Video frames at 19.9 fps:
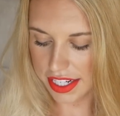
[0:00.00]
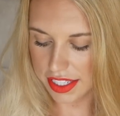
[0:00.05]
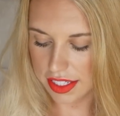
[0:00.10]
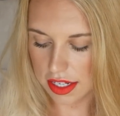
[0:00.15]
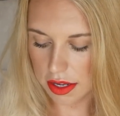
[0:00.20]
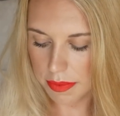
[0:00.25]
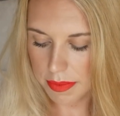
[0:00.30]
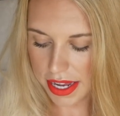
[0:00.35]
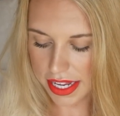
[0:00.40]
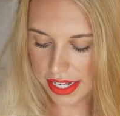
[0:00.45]

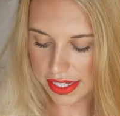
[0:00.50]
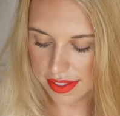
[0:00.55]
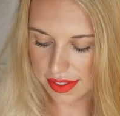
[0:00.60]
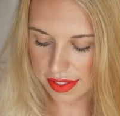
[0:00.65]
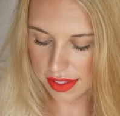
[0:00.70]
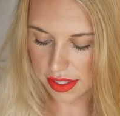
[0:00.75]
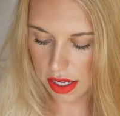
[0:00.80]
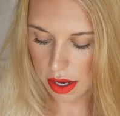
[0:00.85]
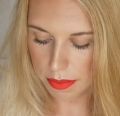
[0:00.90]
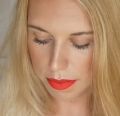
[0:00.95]
item is
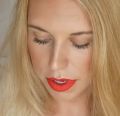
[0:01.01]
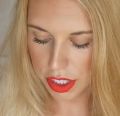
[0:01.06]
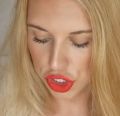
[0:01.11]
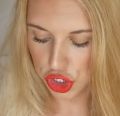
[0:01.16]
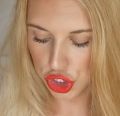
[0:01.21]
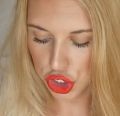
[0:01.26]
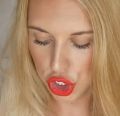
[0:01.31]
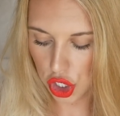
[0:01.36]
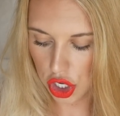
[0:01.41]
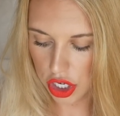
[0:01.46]
some
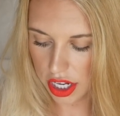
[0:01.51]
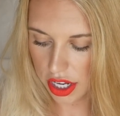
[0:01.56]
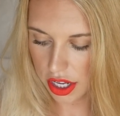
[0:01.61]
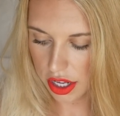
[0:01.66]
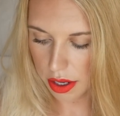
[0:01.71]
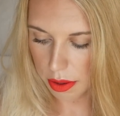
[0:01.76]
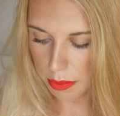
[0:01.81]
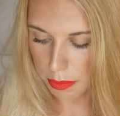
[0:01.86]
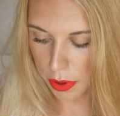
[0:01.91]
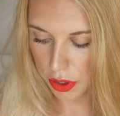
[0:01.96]

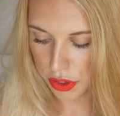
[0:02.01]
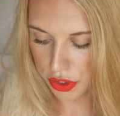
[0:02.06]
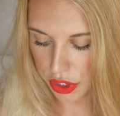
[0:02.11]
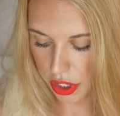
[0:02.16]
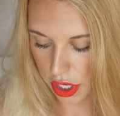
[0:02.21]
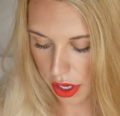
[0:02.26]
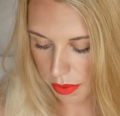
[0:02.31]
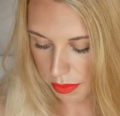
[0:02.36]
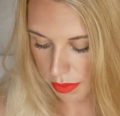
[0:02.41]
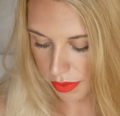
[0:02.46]
jogger
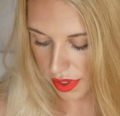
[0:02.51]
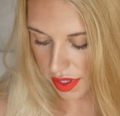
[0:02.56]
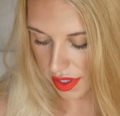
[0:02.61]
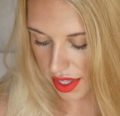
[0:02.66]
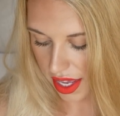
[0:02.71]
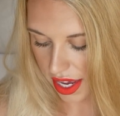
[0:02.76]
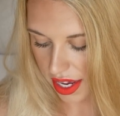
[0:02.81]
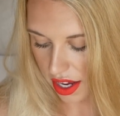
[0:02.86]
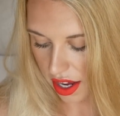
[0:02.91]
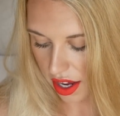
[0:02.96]
bottoms
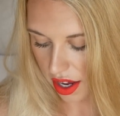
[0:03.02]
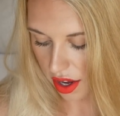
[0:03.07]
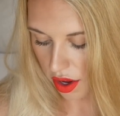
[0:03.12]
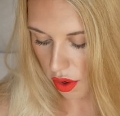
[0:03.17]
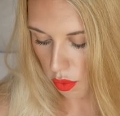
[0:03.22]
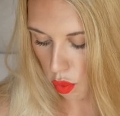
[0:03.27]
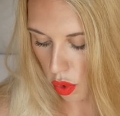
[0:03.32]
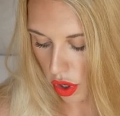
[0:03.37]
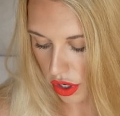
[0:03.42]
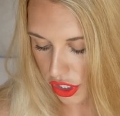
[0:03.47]
they
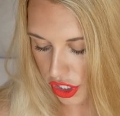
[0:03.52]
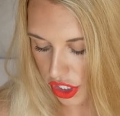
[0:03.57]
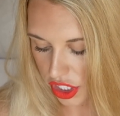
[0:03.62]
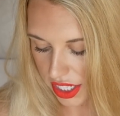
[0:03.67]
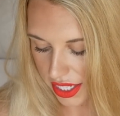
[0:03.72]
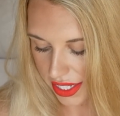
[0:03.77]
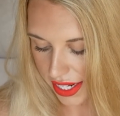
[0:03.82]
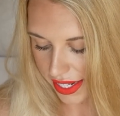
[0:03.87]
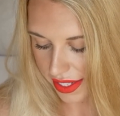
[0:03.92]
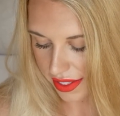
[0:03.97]
are
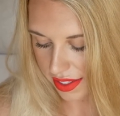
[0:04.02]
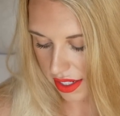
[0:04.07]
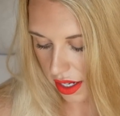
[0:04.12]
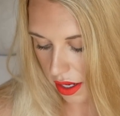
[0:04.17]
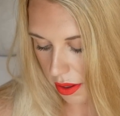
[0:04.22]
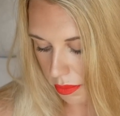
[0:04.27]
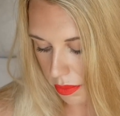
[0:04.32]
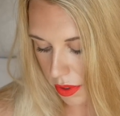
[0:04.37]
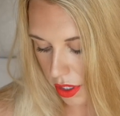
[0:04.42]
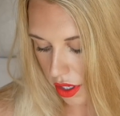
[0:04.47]
washed laced
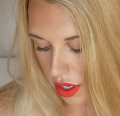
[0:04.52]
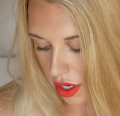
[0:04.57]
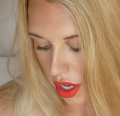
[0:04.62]
up